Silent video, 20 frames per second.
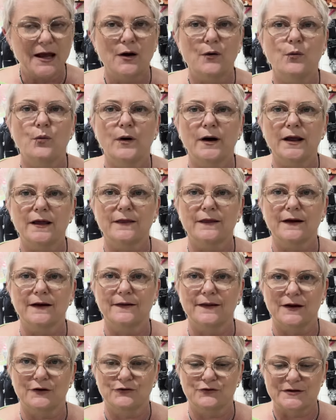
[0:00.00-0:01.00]
What do you think of
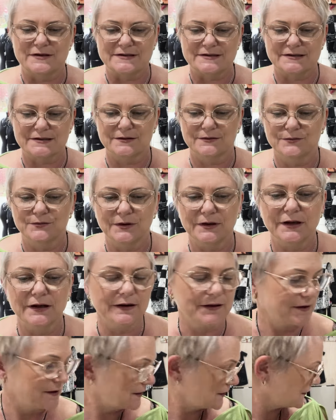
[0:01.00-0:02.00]
that dress? What do you
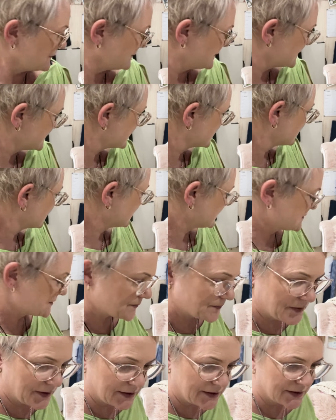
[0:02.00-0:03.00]
think of this dress I'm
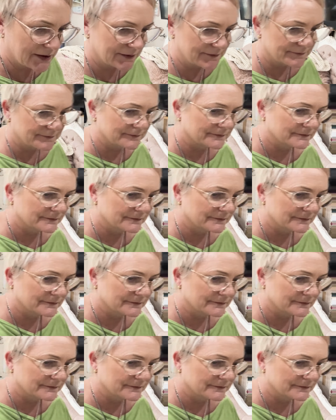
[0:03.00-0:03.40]
making?